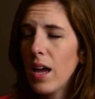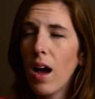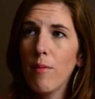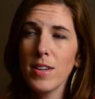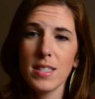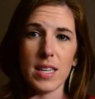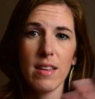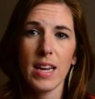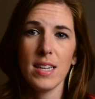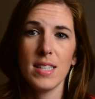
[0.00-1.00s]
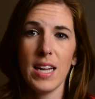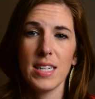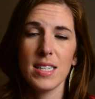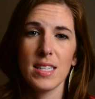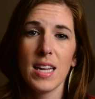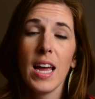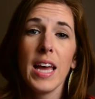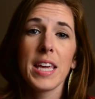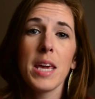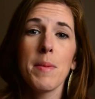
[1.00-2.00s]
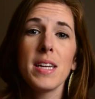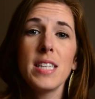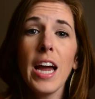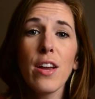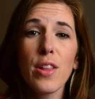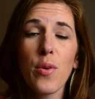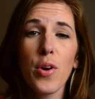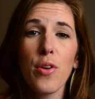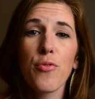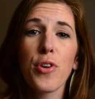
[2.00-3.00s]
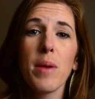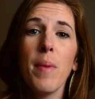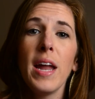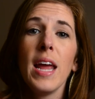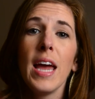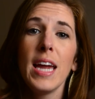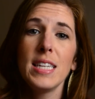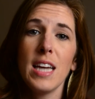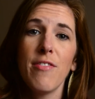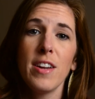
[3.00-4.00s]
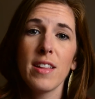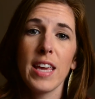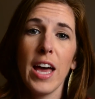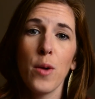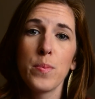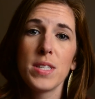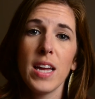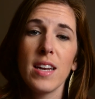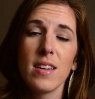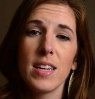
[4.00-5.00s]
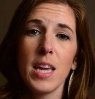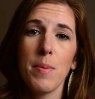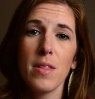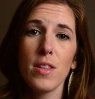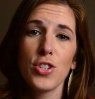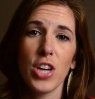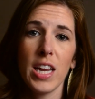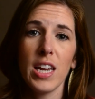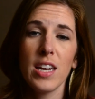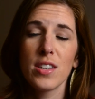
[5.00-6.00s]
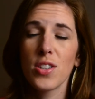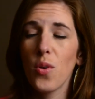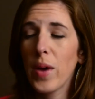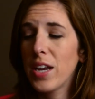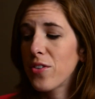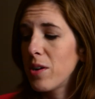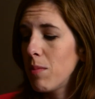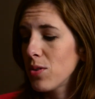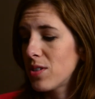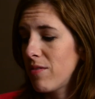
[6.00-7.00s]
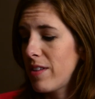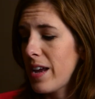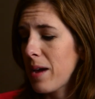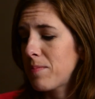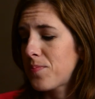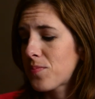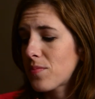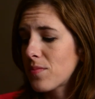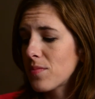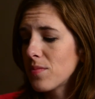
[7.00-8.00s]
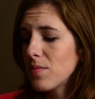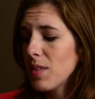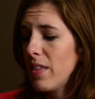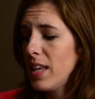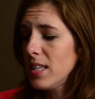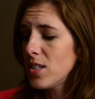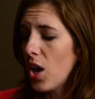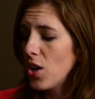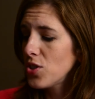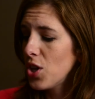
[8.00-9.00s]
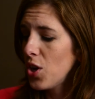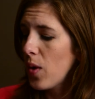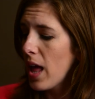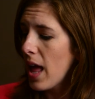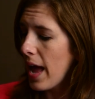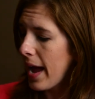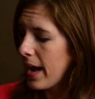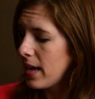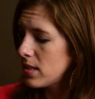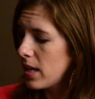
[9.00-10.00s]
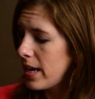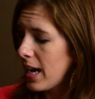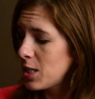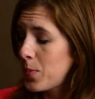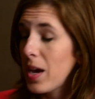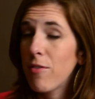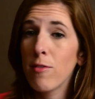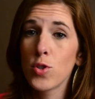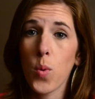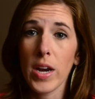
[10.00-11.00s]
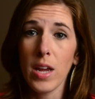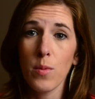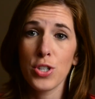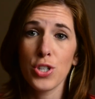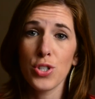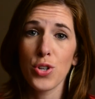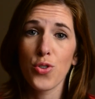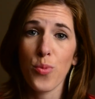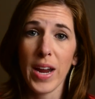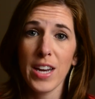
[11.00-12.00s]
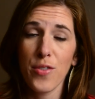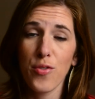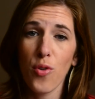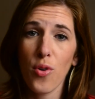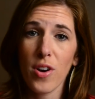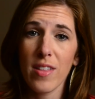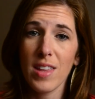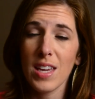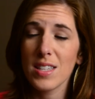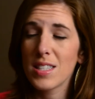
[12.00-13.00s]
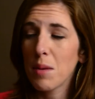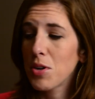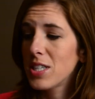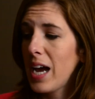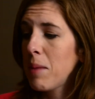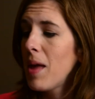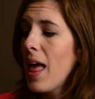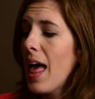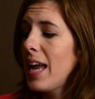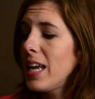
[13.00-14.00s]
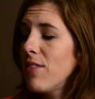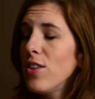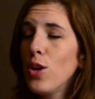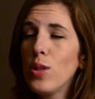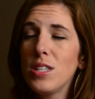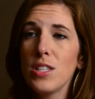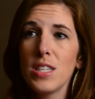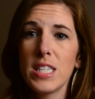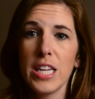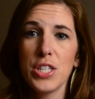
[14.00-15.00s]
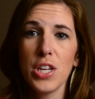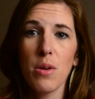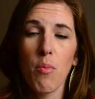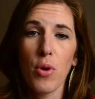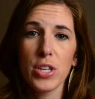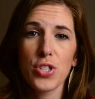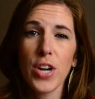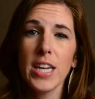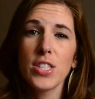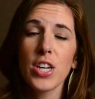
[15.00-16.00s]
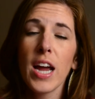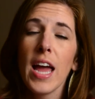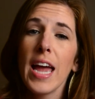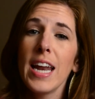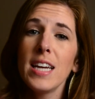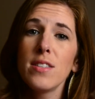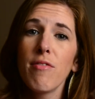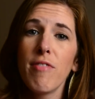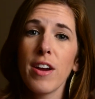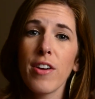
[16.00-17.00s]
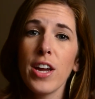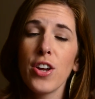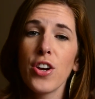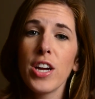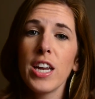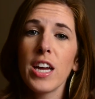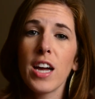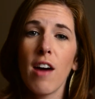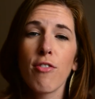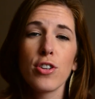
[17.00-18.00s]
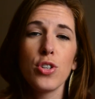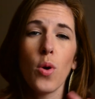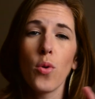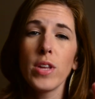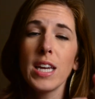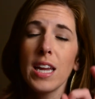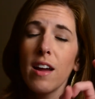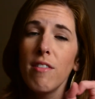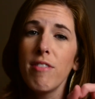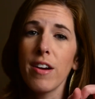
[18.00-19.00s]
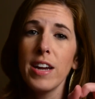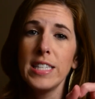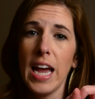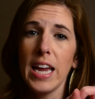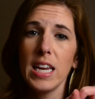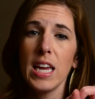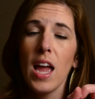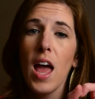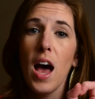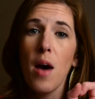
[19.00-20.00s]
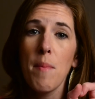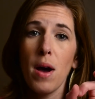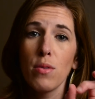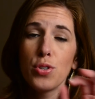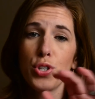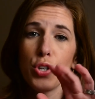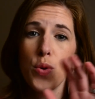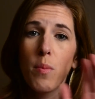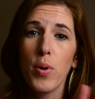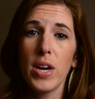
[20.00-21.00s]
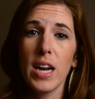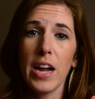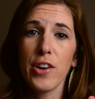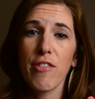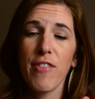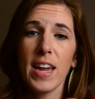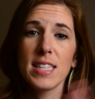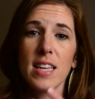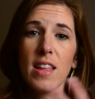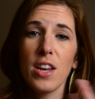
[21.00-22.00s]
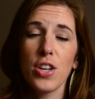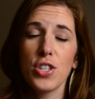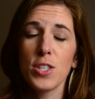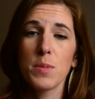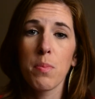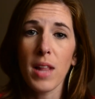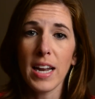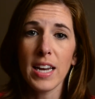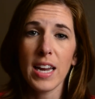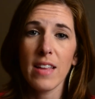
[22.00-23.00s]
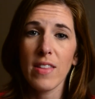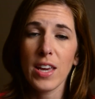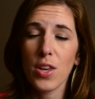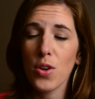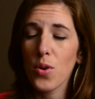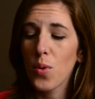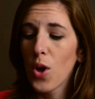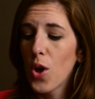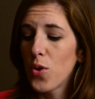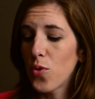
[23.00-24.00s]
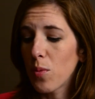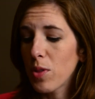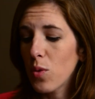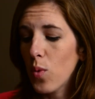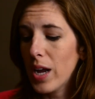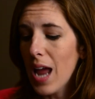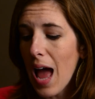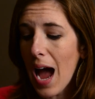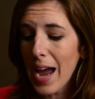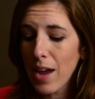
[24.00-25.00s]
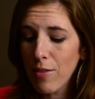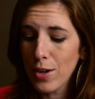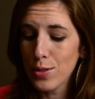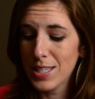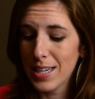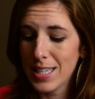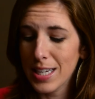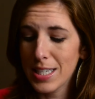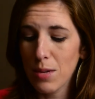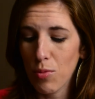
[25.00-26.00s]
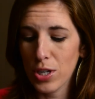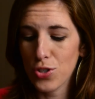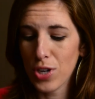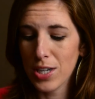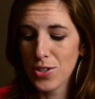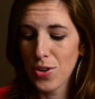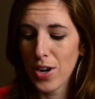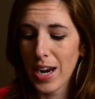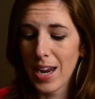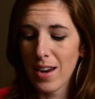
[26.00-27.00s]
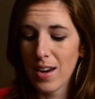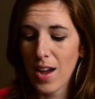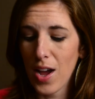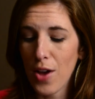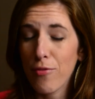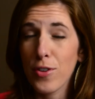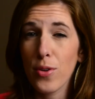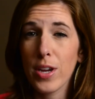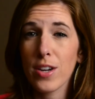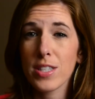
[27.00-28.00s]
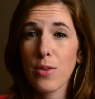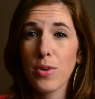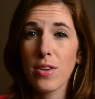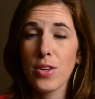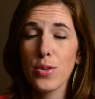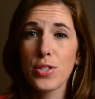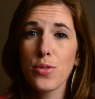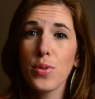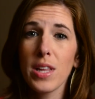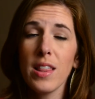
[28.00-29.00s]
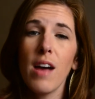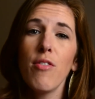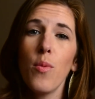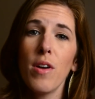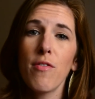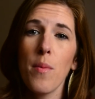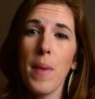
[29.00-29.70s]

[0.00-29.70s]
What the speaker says: obviously, like I said, it doesn't keep me entirely oil-free, but it definitely helps at keeping the shininess away during most of the day. This also has an SPF of 20, which is great for the summertime. And even though this is a tinted moisturizer, it has a very good coverage. You only need a very tiny amount to put it on your face and then just blend it in like you normally would. I haven't used a tinted moisturizer in a few years. I used to really love the one from